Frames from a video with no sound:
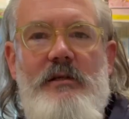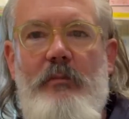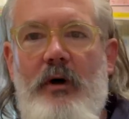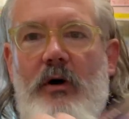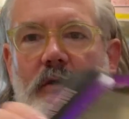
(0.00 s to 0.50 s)

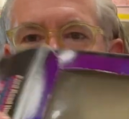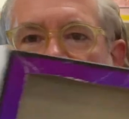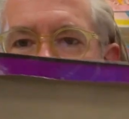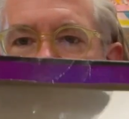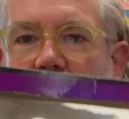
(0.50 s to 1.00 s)
box.
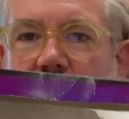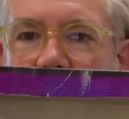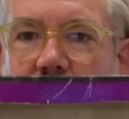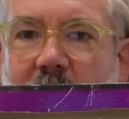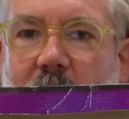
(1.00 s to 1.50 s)
I don't know if
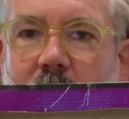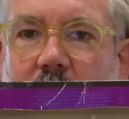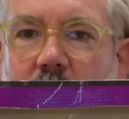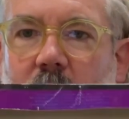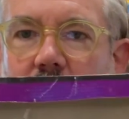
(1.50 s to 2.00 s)
you
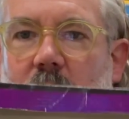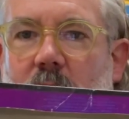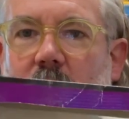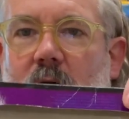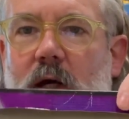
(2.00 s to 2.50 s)
remember,
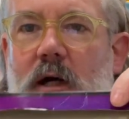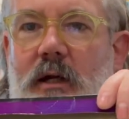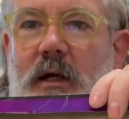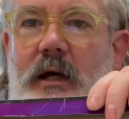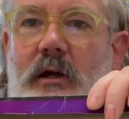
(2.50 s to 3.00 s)
it had
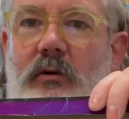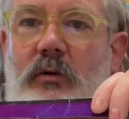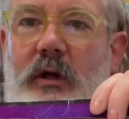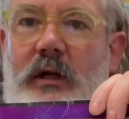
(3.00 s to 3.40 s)
again all that